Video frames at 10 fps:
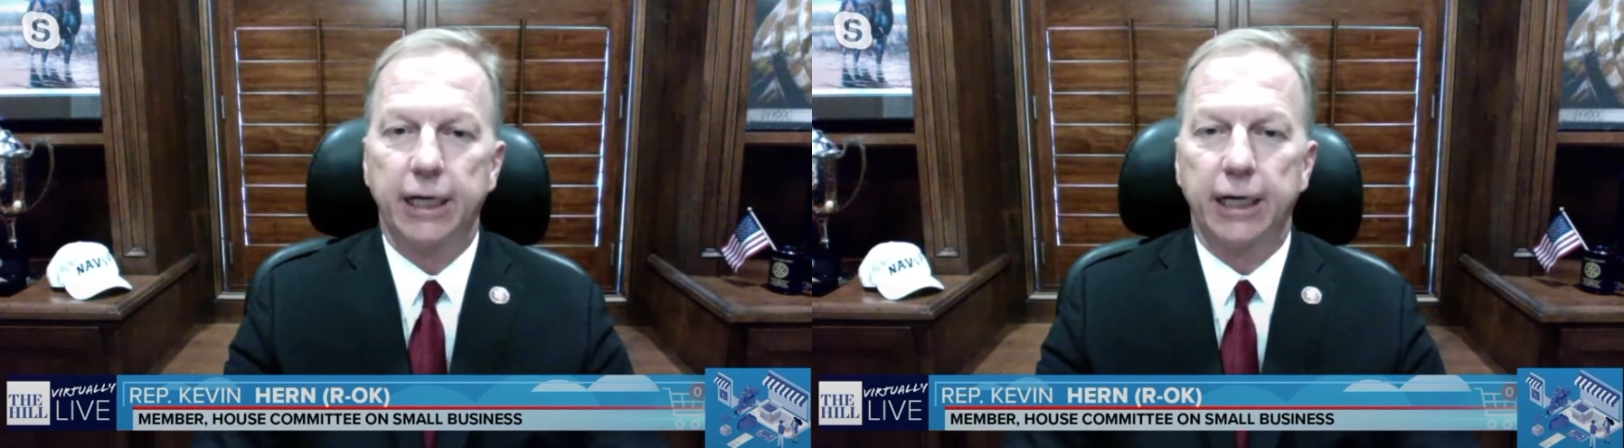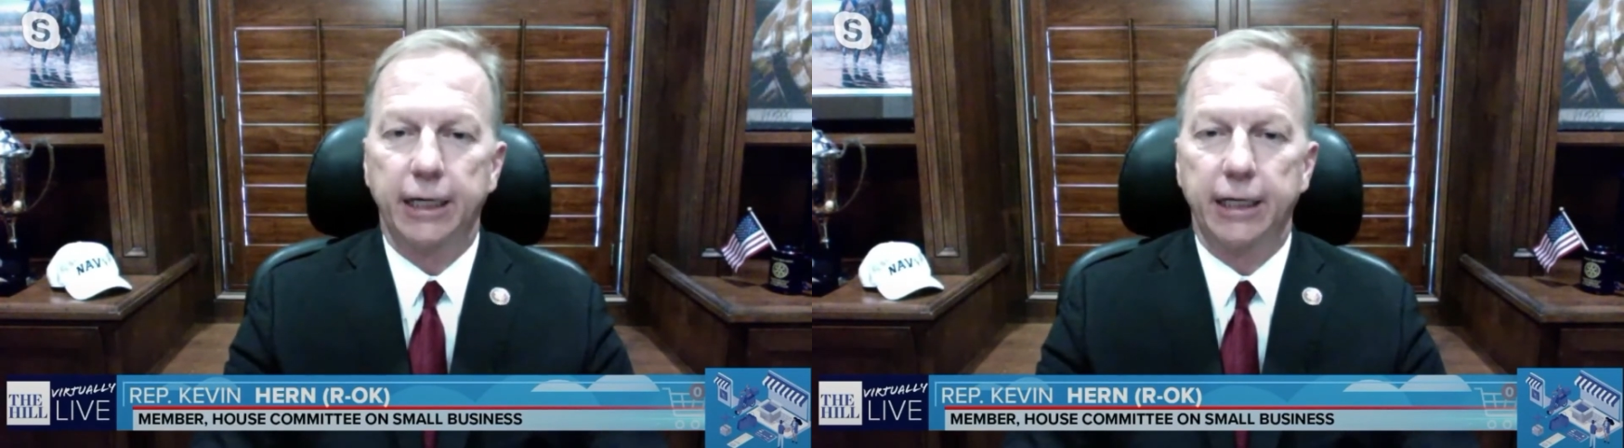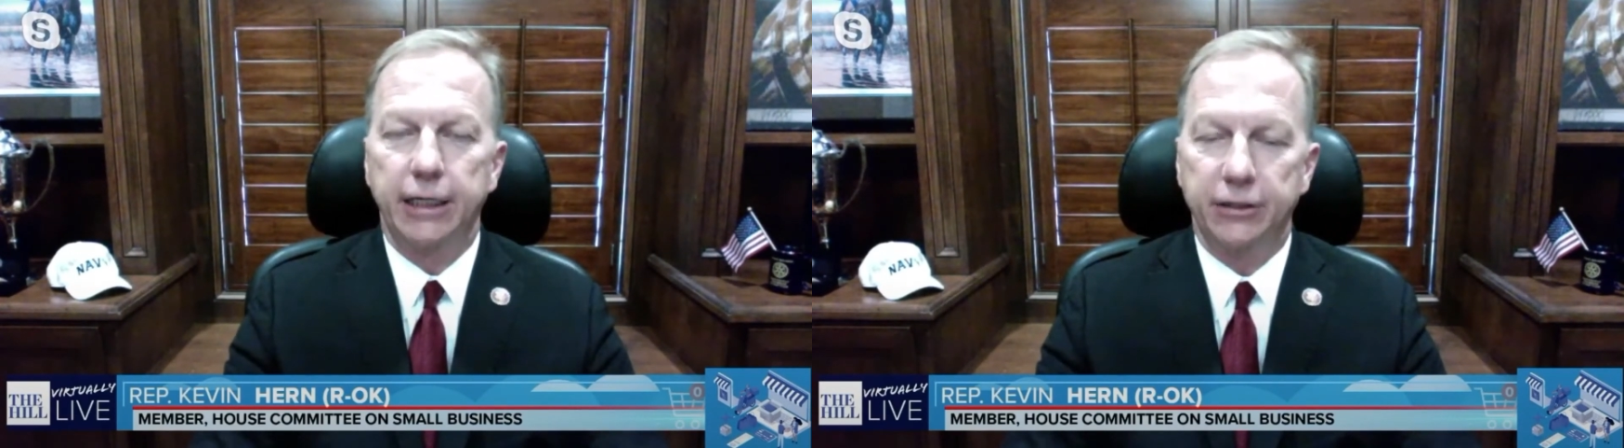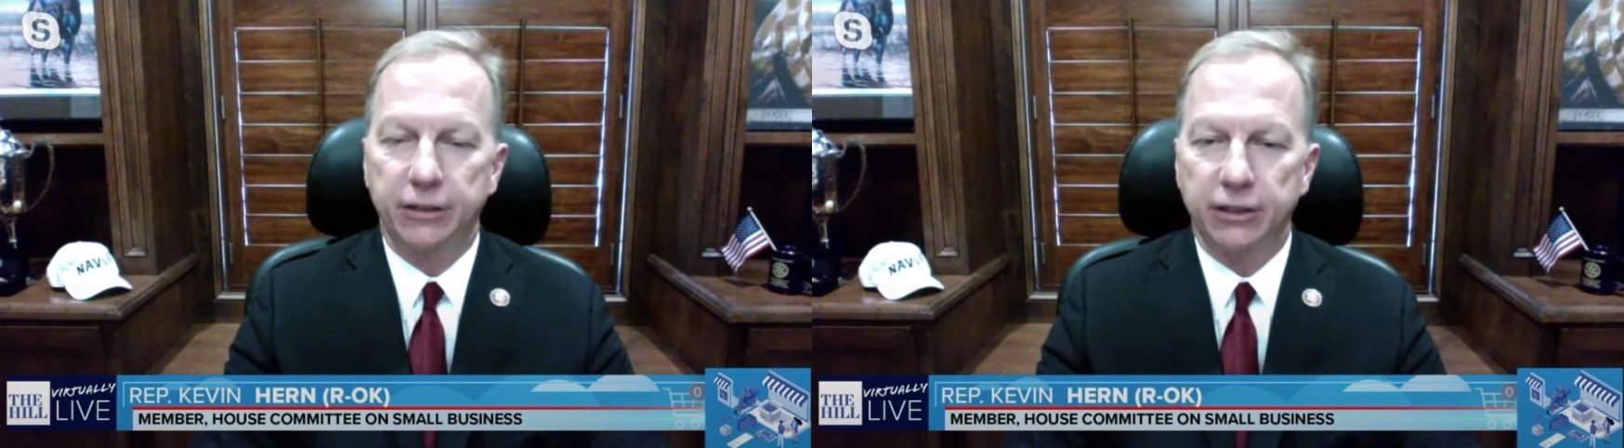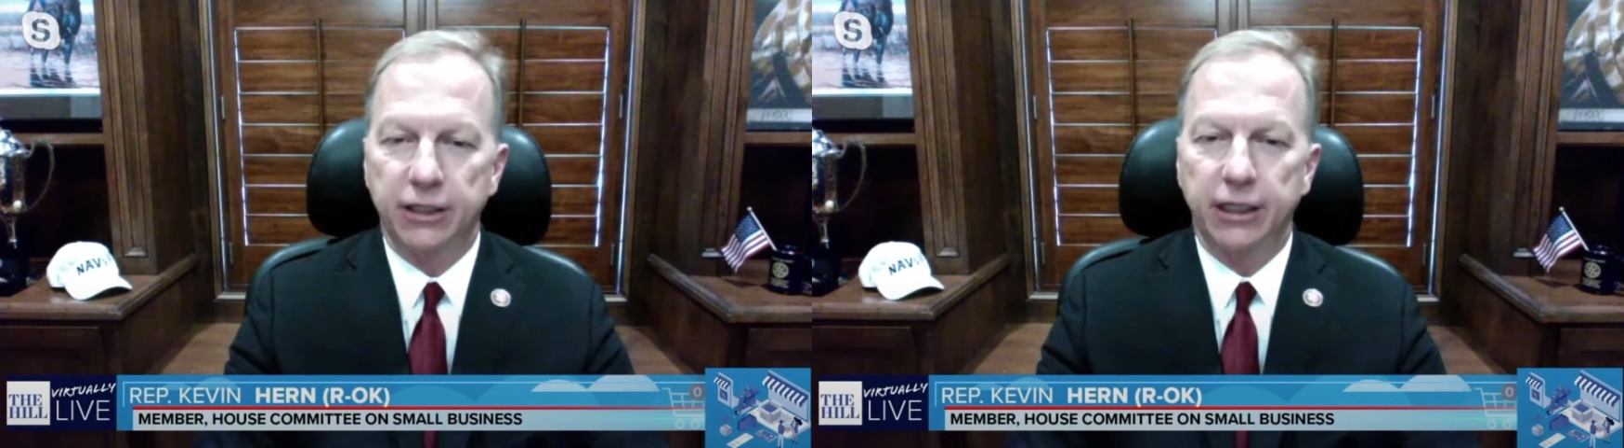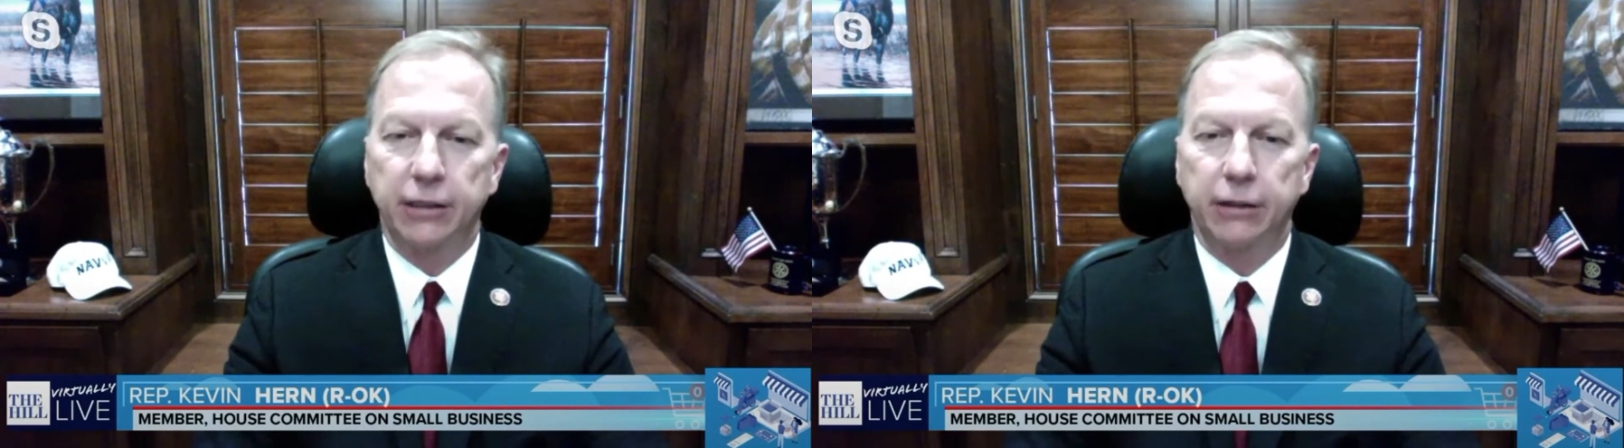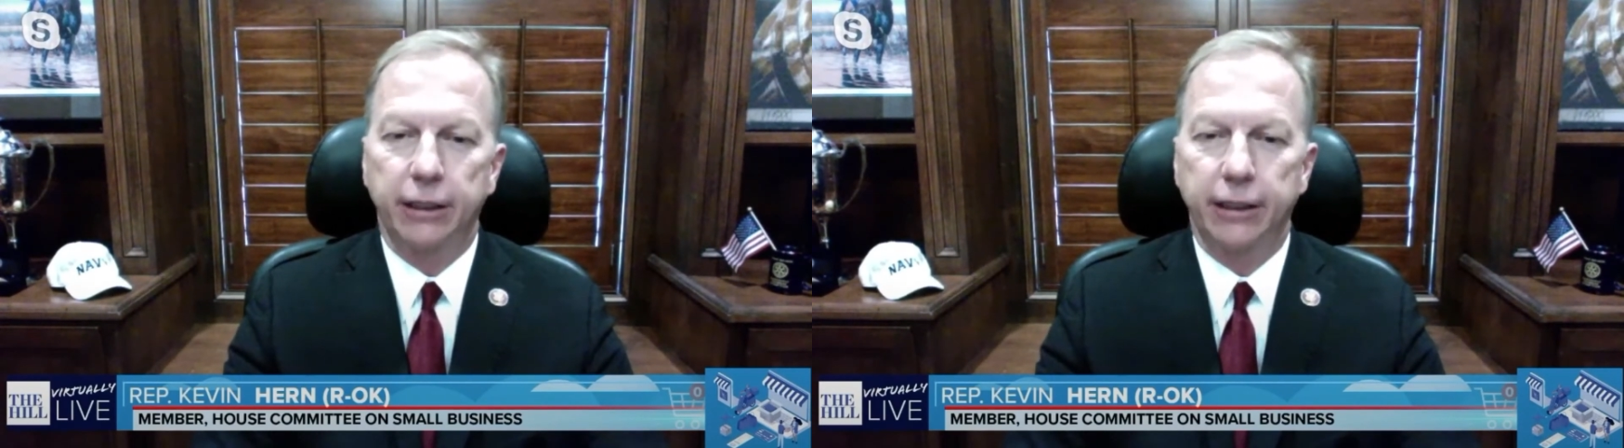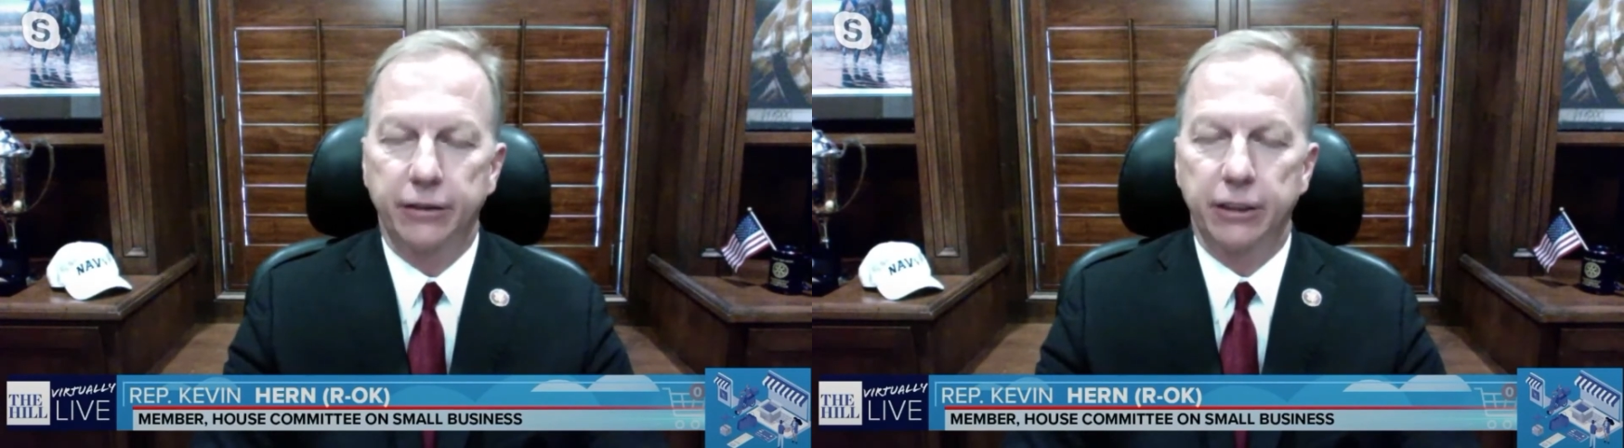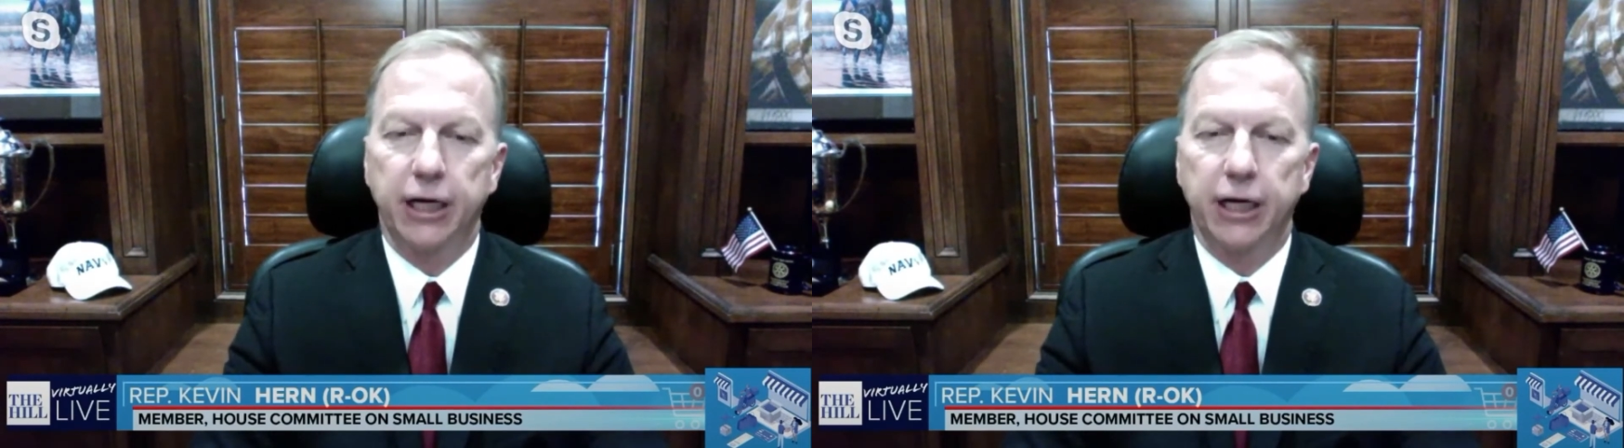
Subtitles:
as the